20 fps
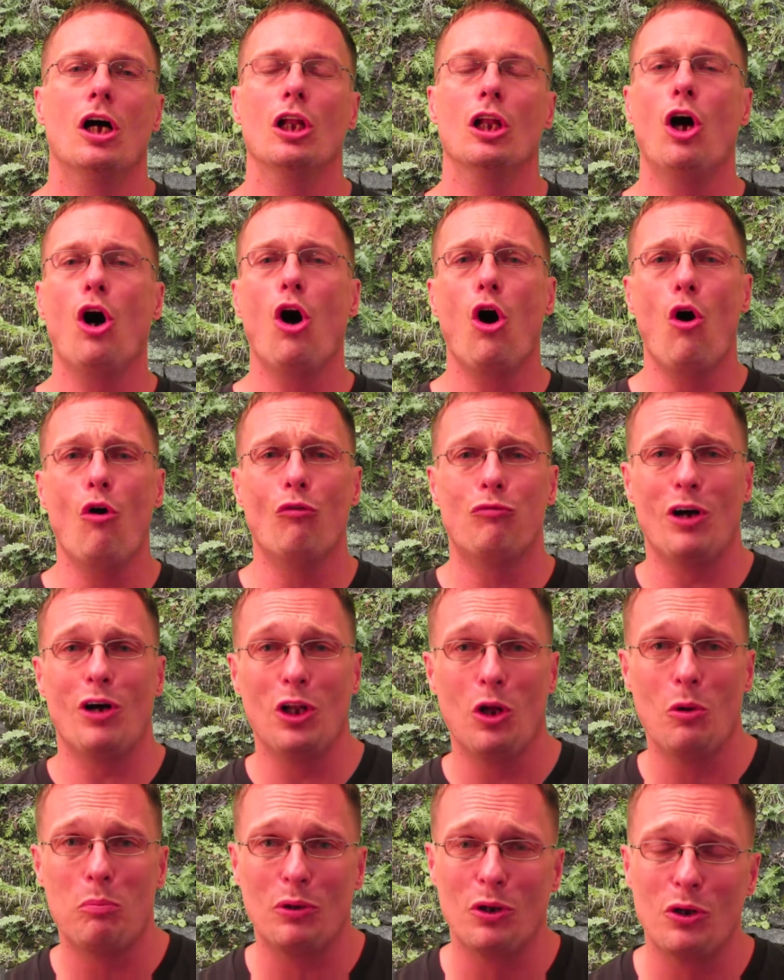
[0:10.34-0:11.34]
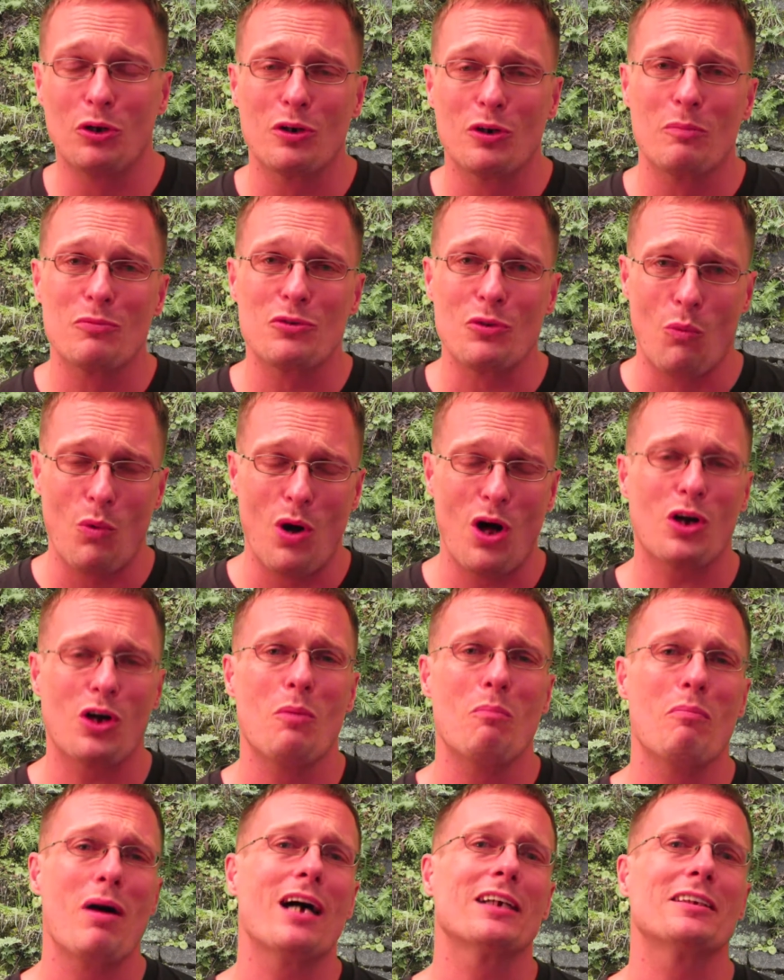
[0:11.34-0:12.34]
Hello, fellow pilgrims, and
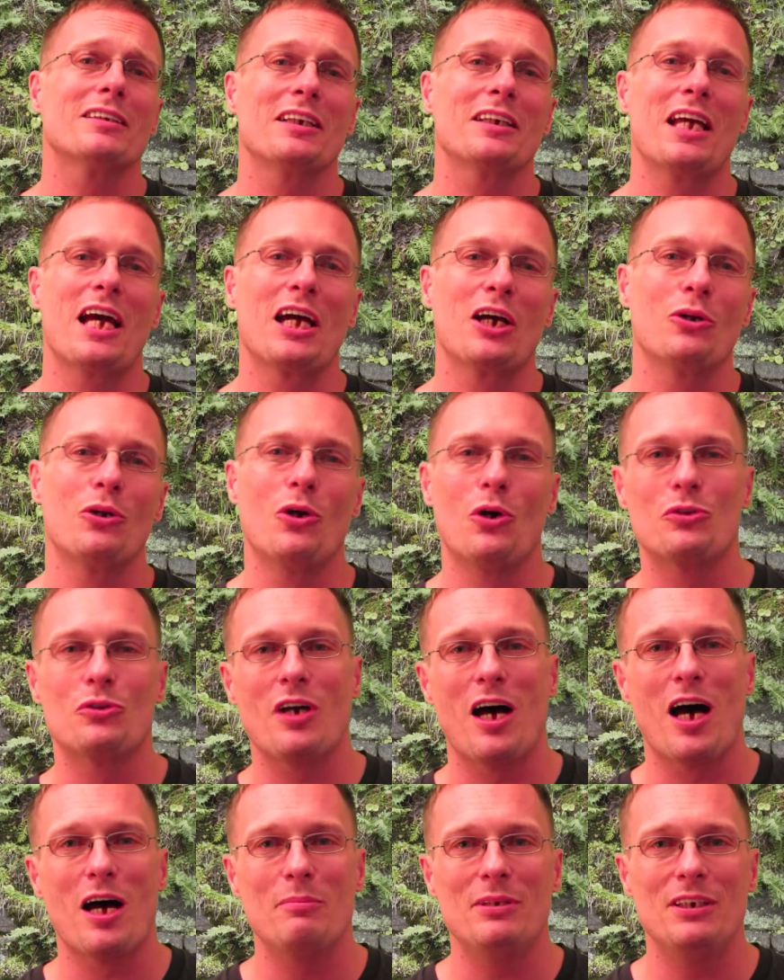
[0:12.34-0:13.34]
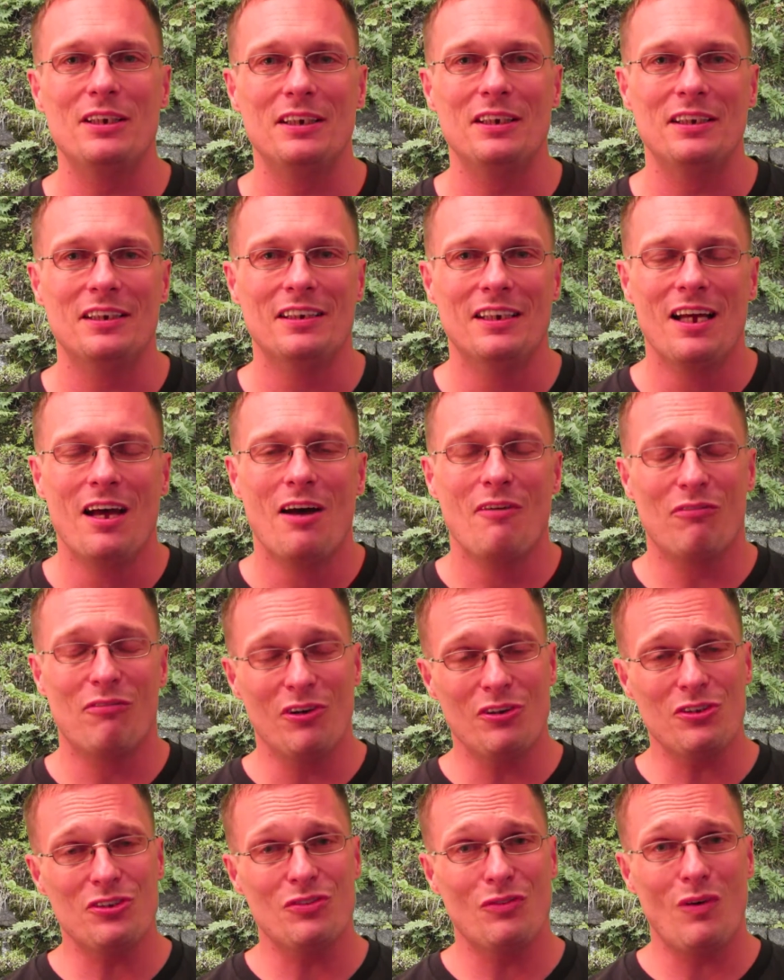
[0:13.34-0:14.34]
welcome back to Gengo no Tabi.
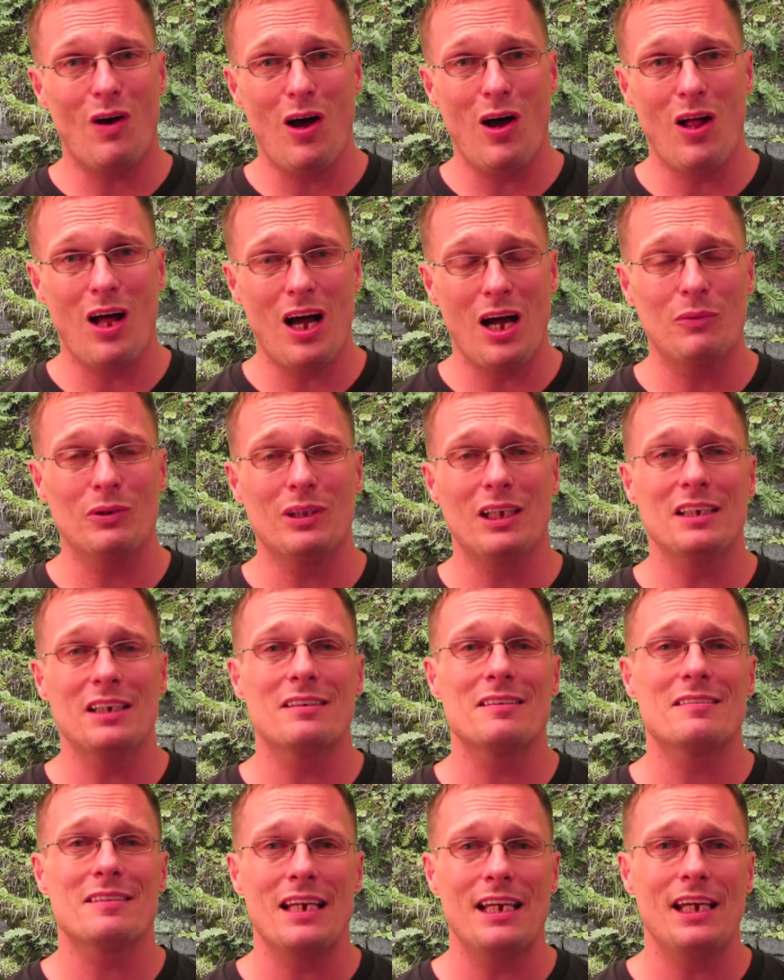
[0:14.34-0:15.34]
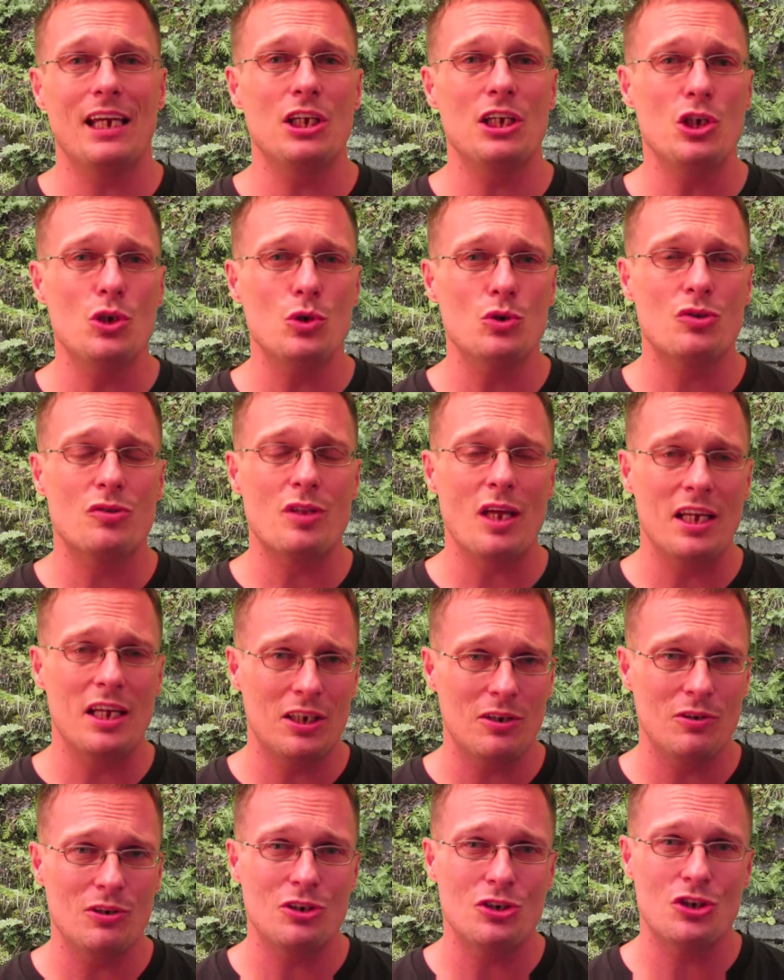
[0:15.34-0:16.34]
First of all, I would like to say a huge thank
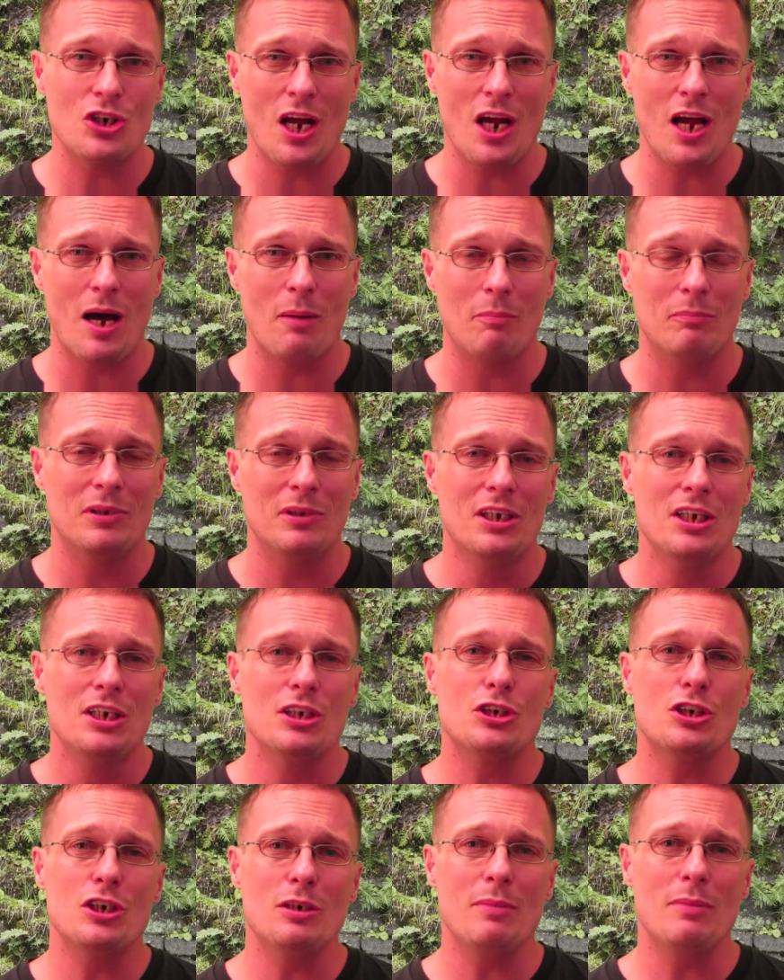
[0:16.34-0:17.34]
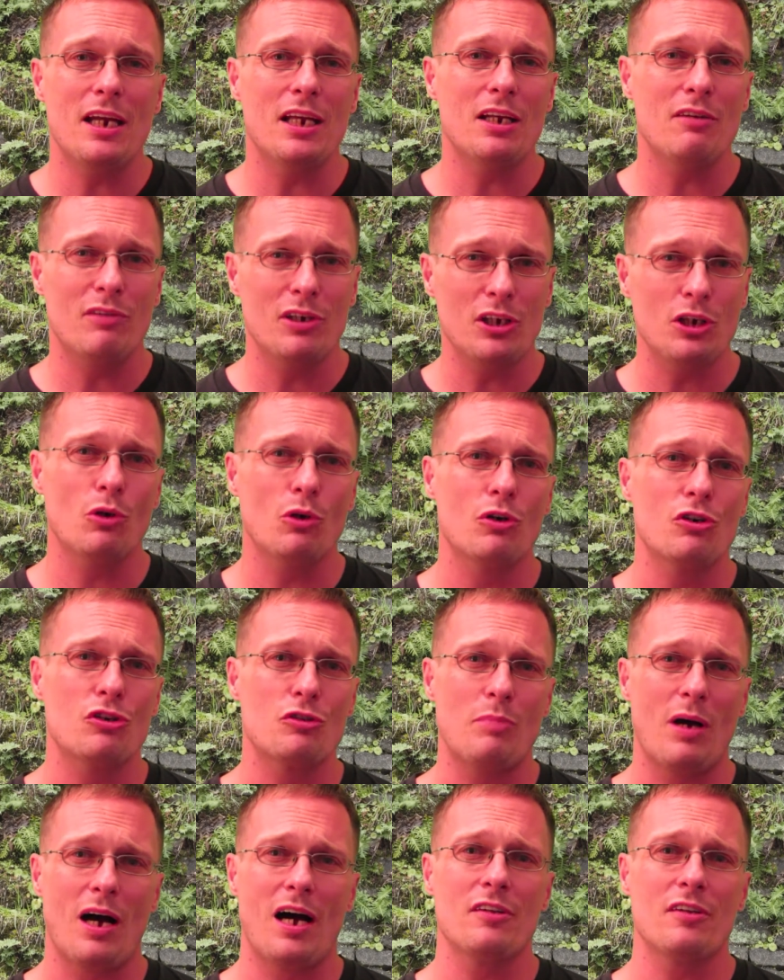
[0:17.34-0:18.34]
you to Jem. She made a video
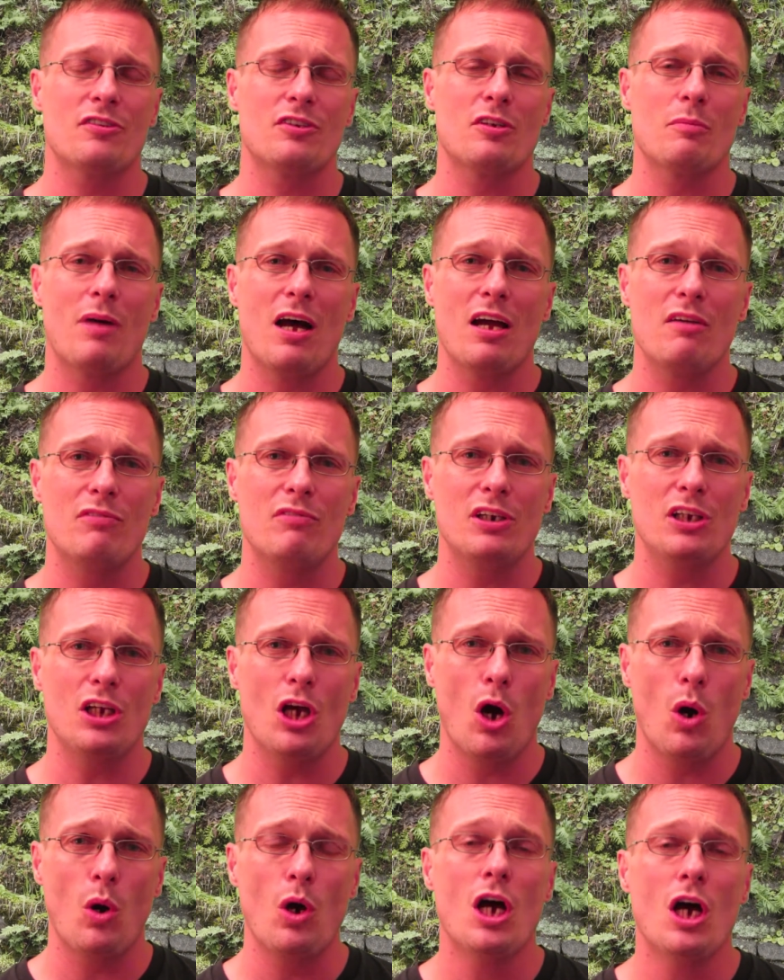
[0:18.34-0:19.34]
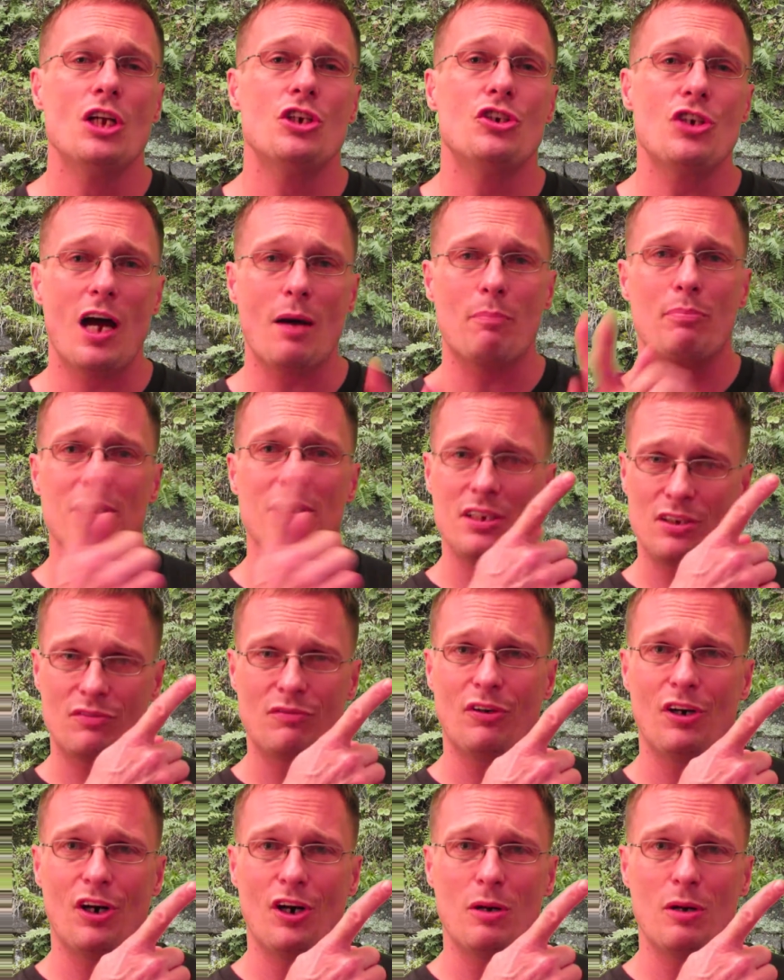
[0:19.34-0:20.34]
response to my video, Japanese
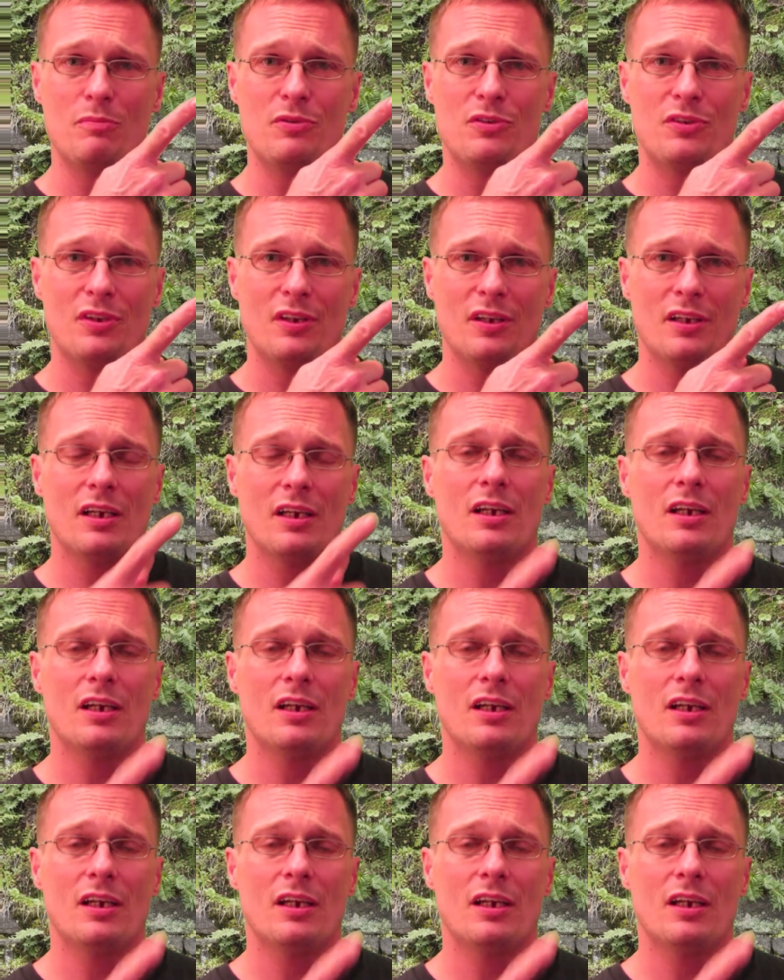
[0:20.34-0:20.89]
Verbs,